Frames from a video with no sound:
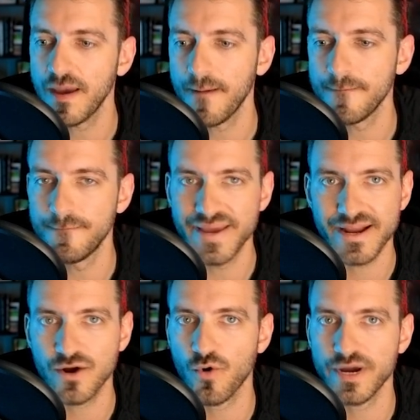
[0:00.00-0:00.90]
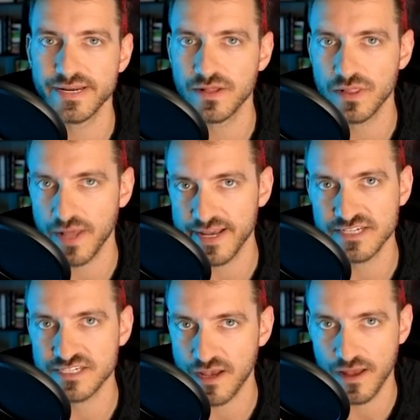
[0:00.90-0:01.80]
Bitcoin
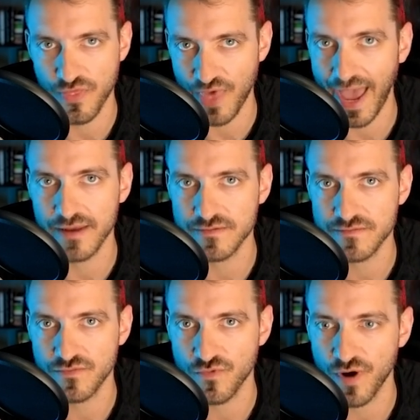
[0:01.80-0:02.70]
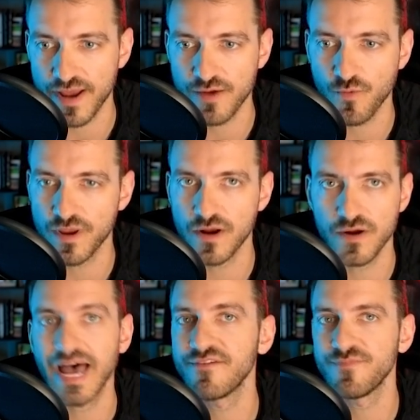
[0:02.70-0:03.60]
likes that, right? We
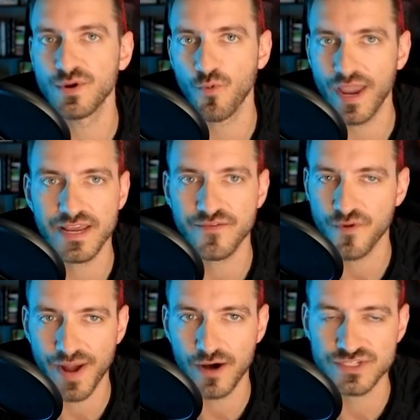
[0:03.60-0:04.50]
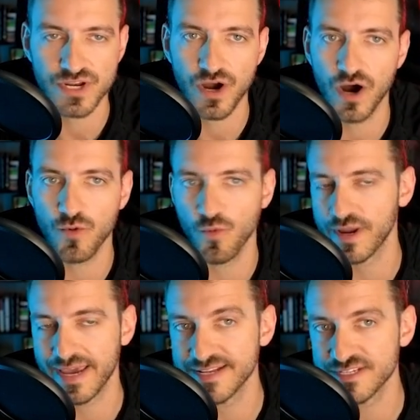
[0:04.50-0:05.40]
have been waiting for Powell to cut. We'll
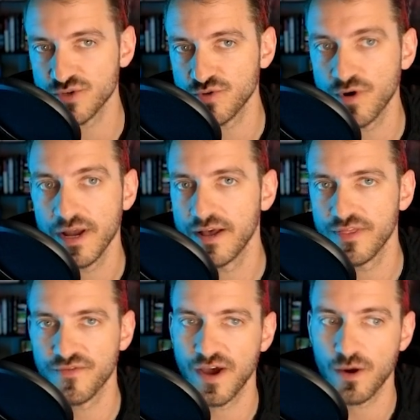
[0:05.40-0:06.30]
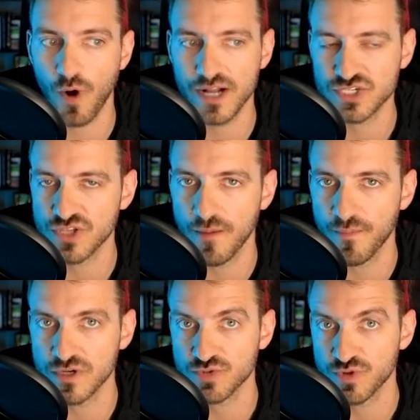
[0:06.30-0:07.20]
get into the Fedwatch
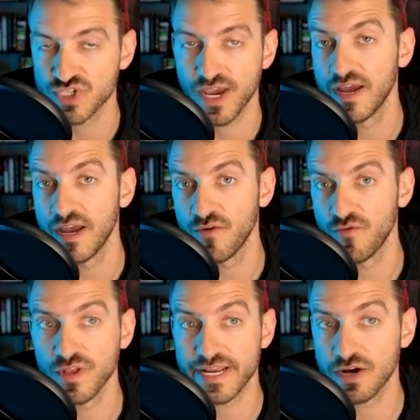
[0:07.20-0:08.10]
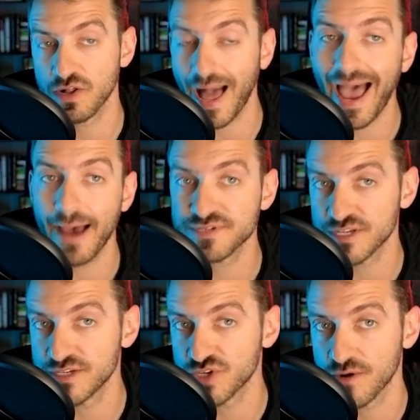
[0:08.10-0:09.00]
numbers, which have really collapsed
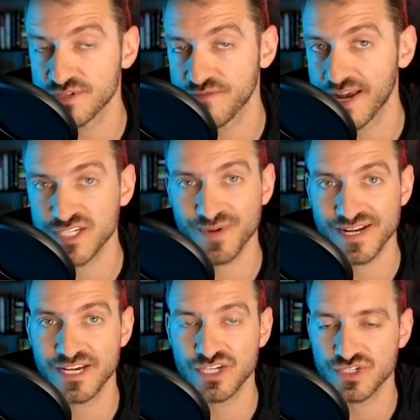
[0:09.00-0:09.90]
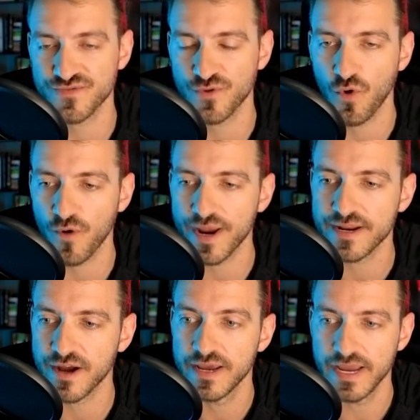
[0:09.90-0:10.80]
in terms of expectations for a rate
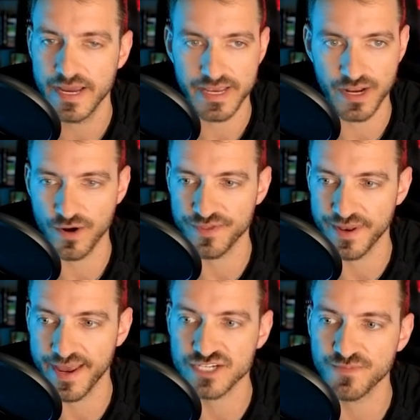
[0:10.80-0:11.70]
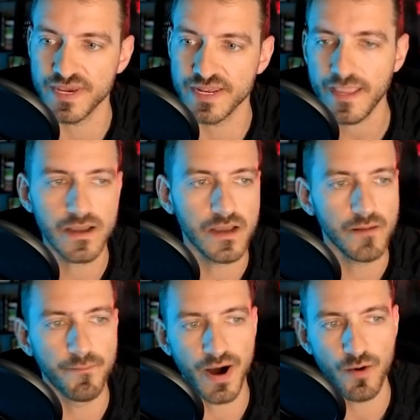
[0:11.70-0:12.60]
cut here at the next meeting.
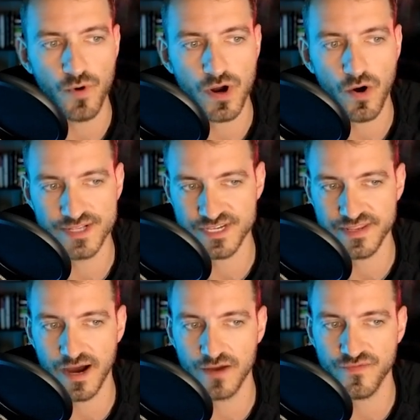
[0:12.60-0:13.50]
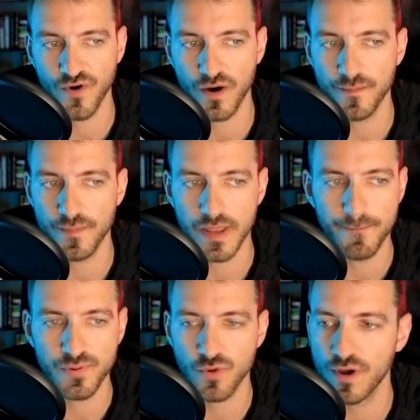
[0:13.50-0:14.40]
But we'll go on to non-farm
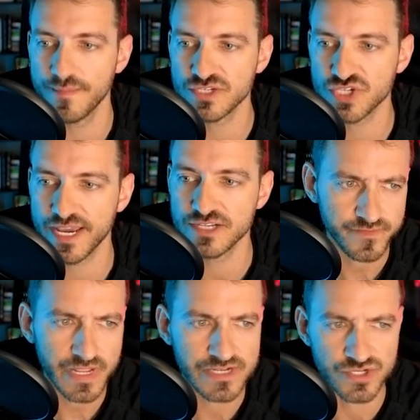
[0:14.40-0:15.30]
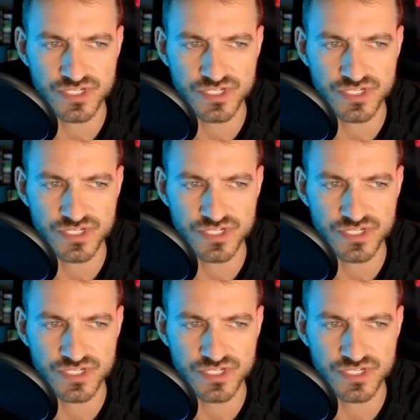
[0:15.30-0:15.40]
employment change. So this is